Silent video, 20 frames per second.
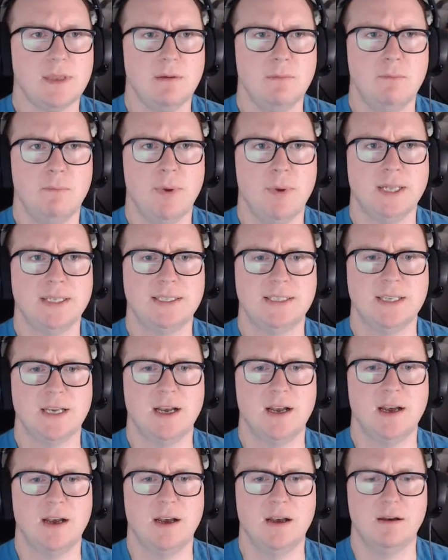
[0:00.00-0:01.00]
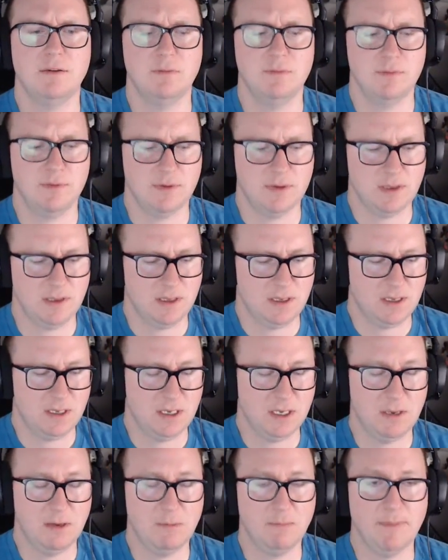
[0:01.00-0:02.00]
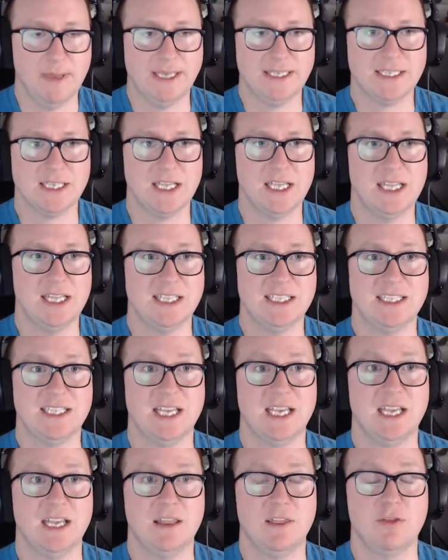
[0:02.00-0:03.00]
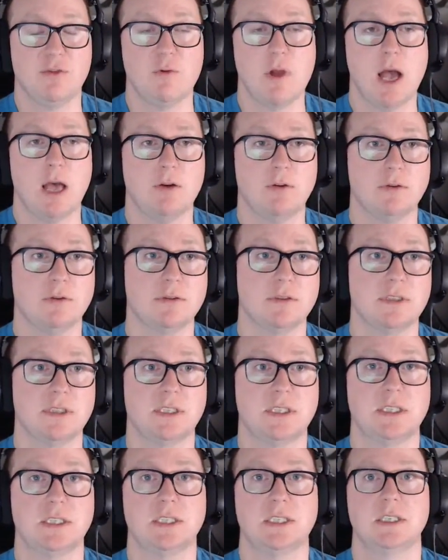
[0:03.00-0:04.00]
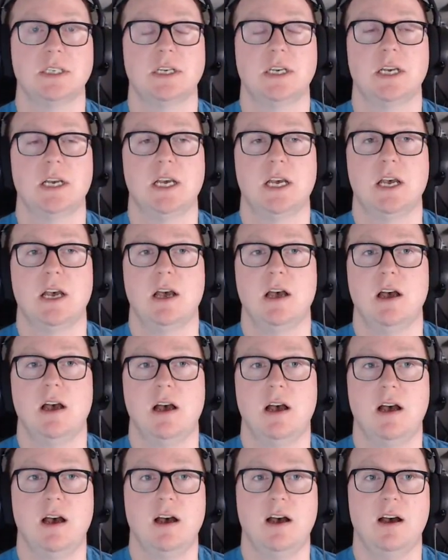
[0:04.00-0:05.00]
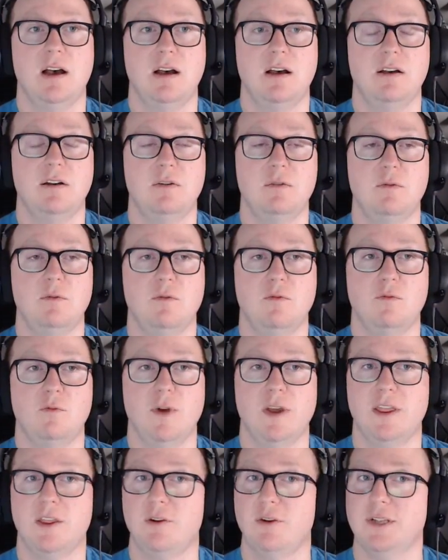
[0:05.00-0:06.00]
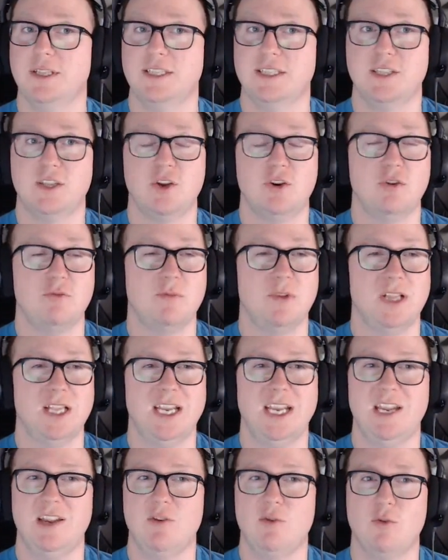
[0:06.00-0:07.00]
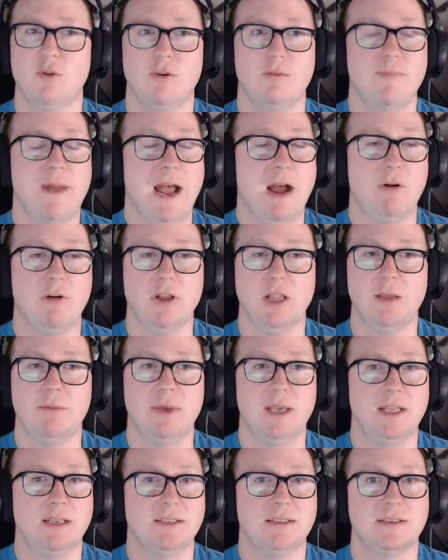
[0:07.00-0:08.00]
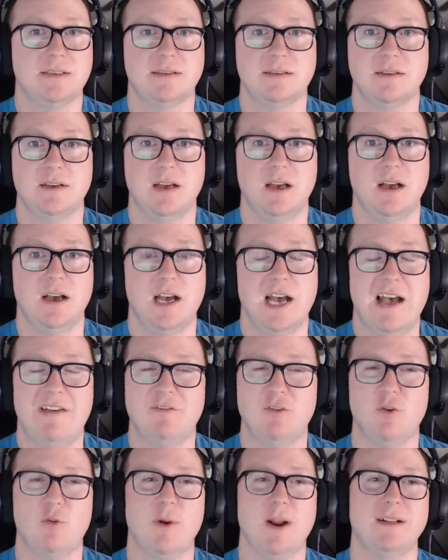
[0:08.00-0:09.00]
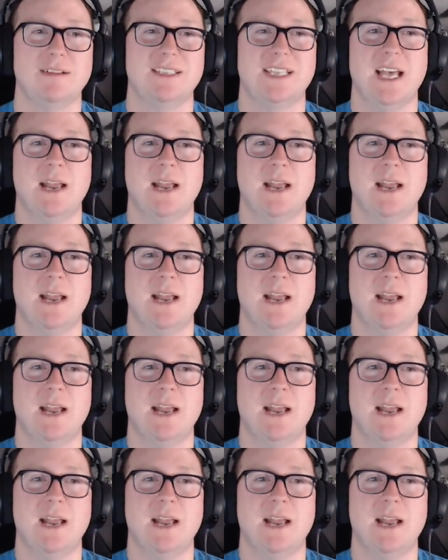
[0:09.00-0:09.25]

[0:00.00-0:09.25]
But basically this thing throttles whether it's thermally or power limits after around 10